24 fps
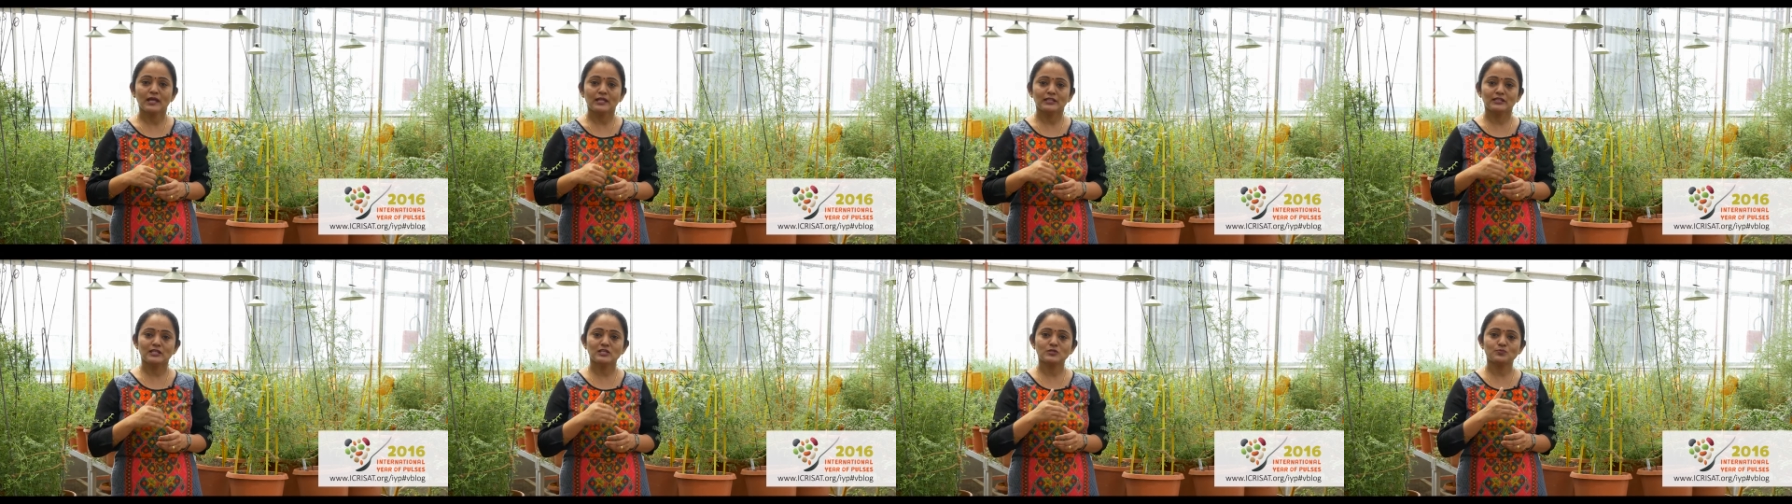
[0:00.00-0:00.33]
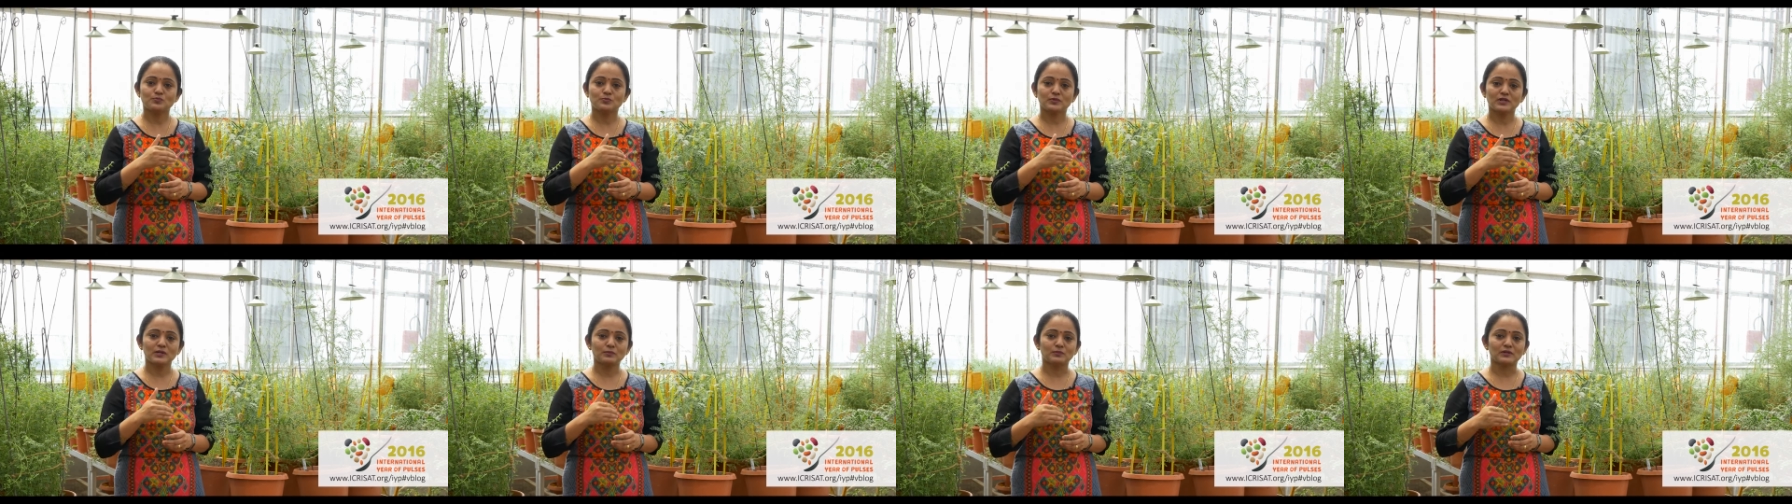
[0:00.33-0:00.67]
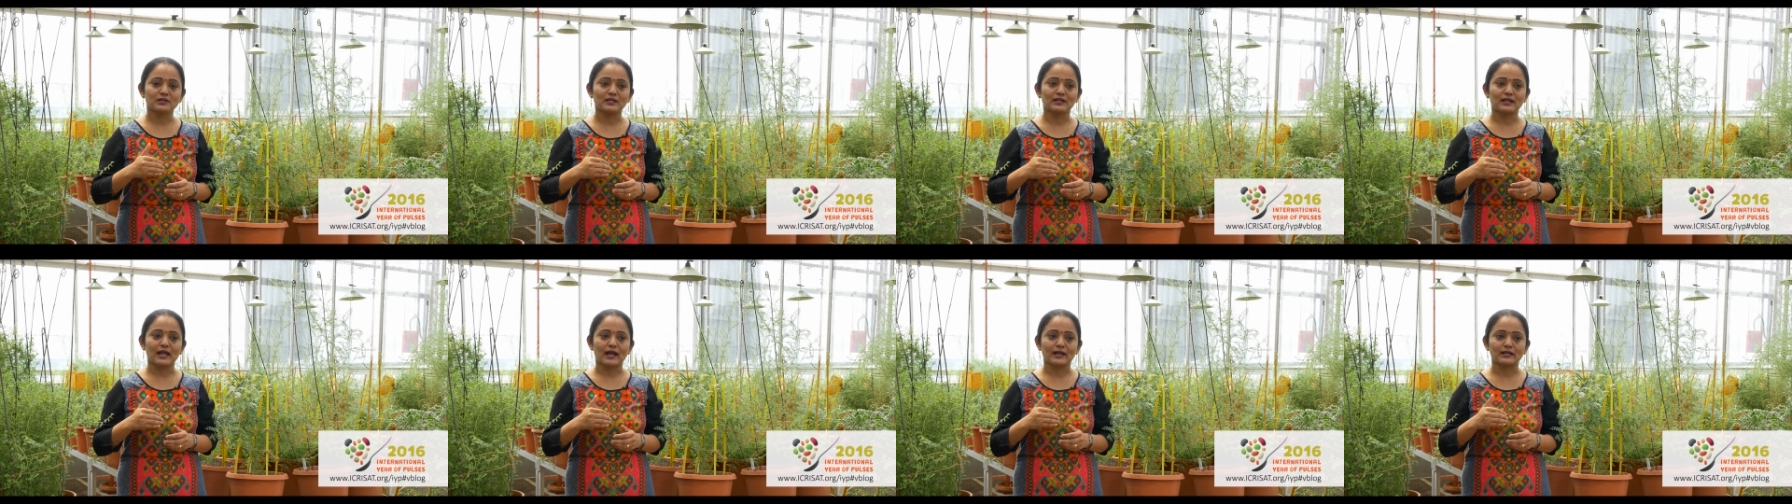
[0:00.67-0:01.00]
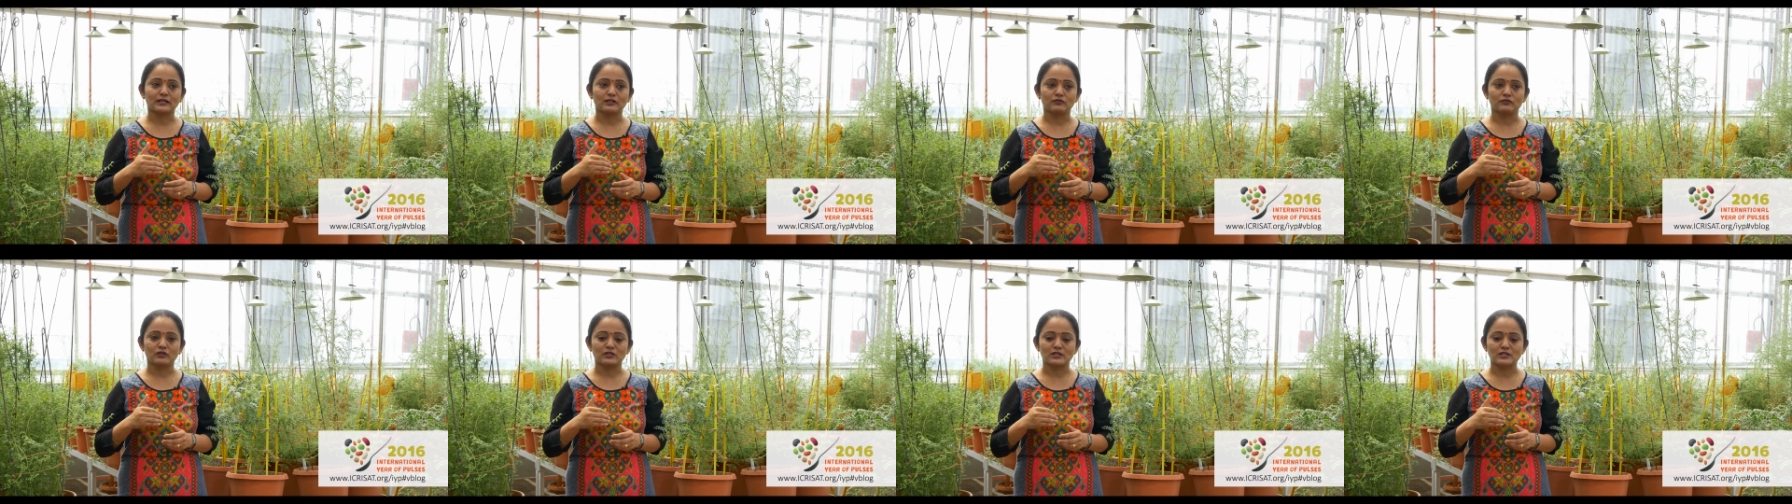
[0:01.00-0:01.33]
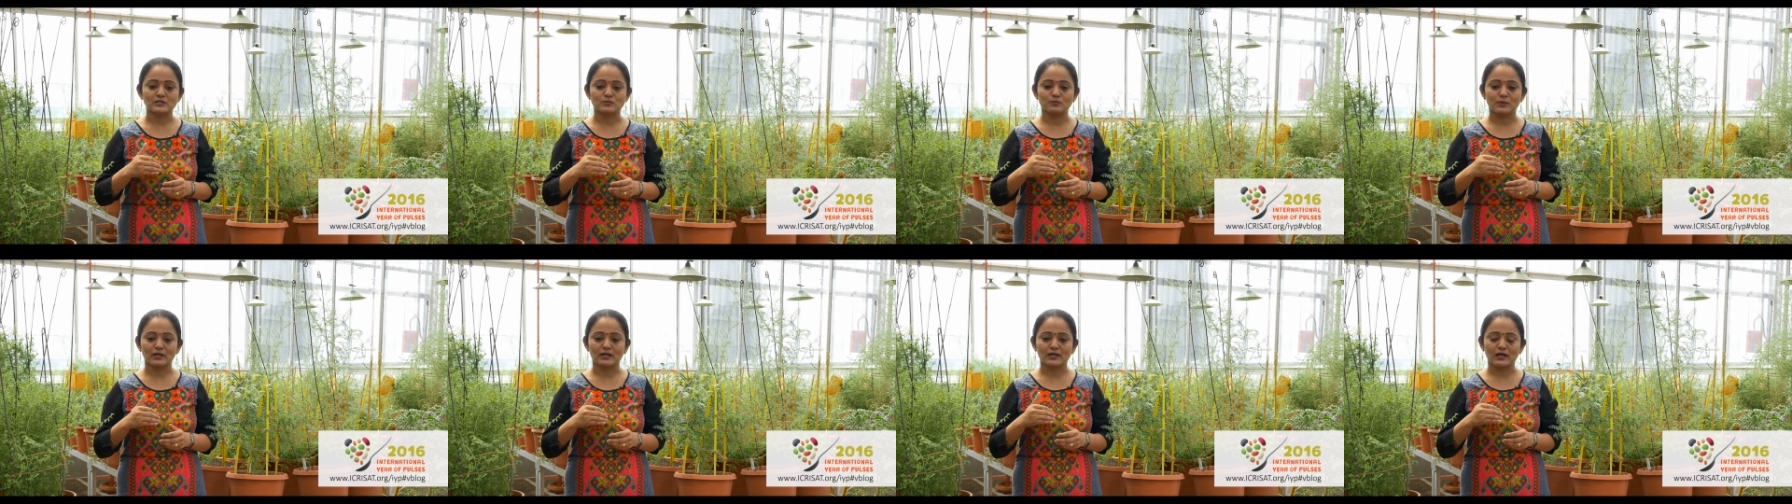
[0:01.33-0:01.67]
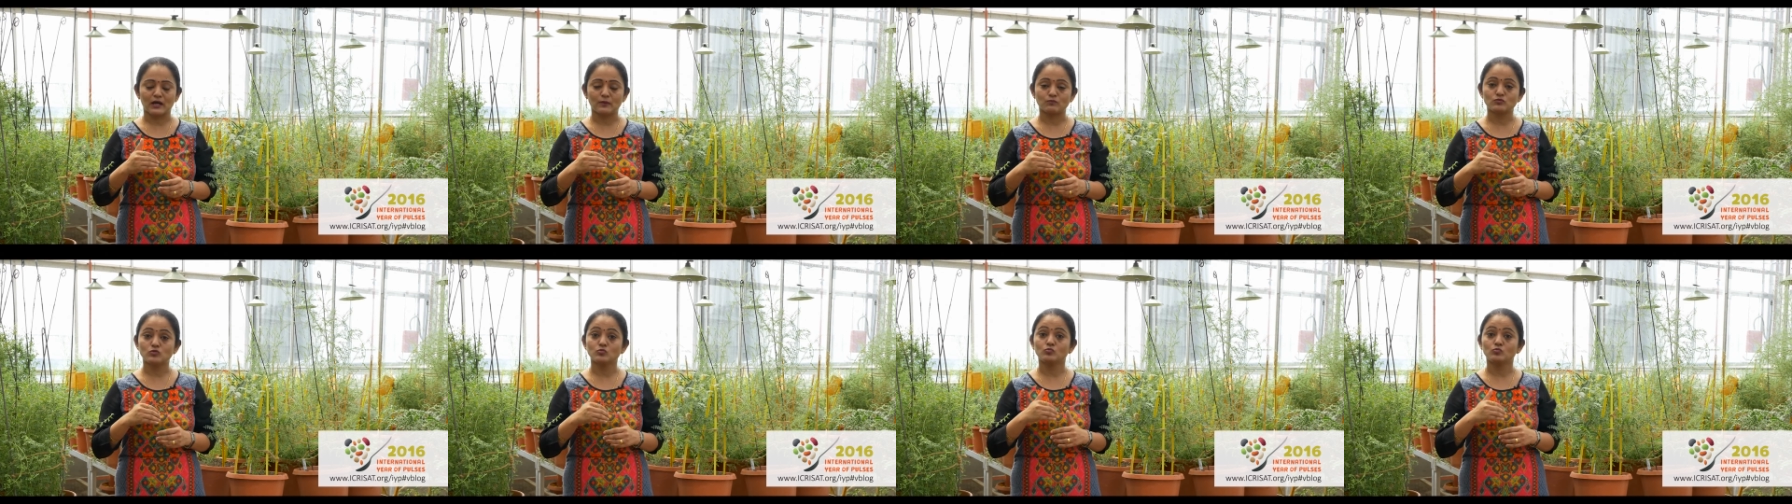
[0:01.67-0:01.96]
these pre-breeding activities become